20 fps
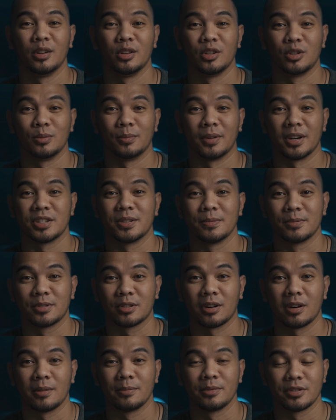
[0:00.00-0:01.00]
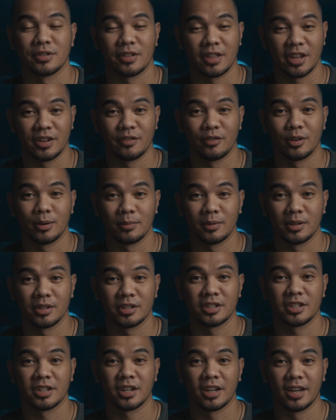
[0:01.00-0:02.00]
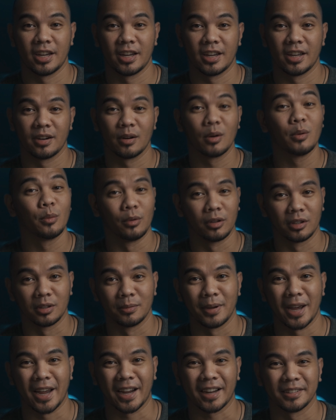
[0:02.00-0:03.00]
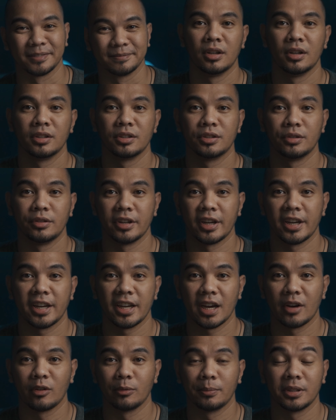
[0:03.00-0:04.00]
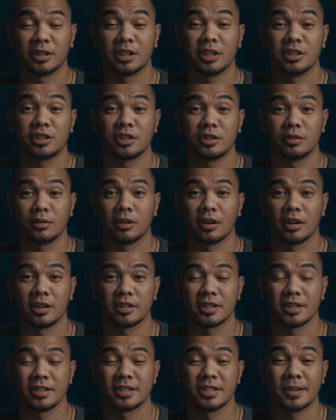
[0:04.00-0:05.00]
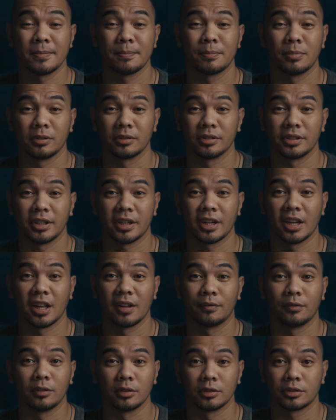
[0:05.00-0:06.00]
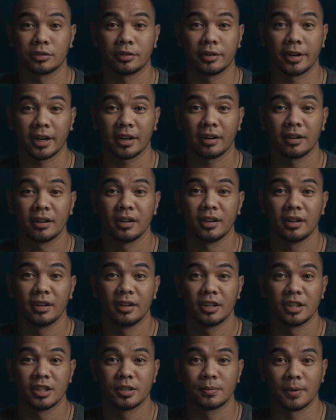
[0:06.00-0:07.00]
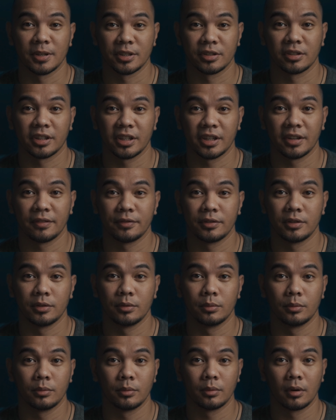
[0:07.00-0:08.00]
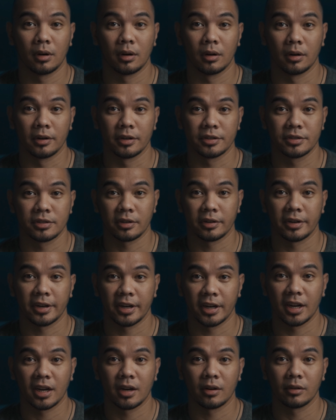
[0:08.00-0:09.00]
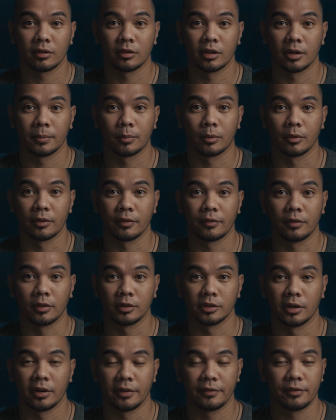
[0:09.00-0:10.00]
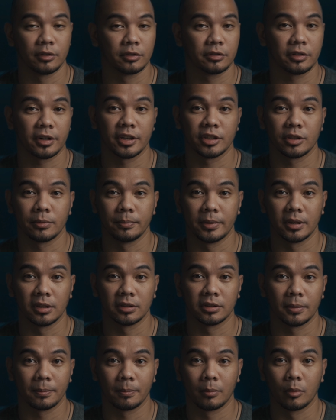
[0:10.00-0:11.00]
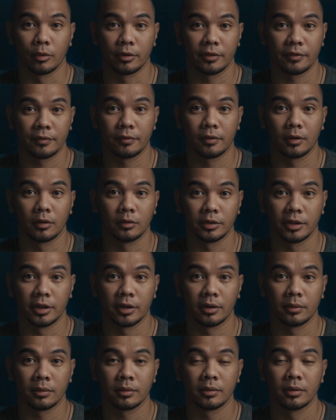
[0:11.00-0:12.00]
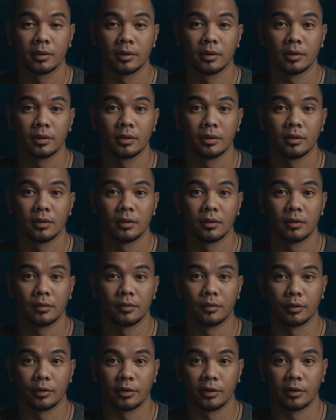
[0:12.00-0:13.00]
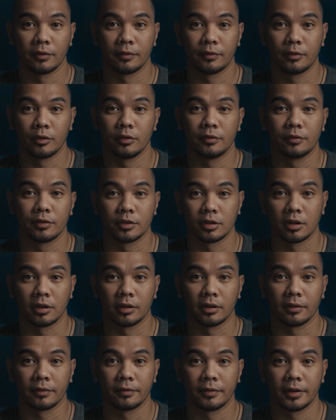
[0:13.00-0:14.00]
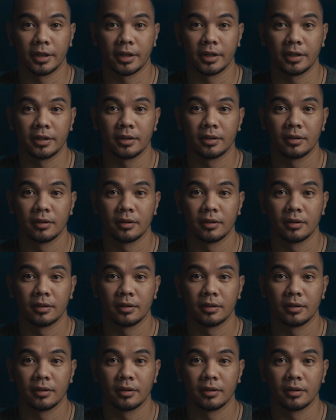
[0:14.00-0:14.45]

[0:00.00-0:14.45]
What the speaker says: To my subscribers, thank you very much and welcome back. Today I will be teaching you guys a simple yet helpful trick, especially if you are starting out on a portfolio, if you're trying to build a portfolio for your food photography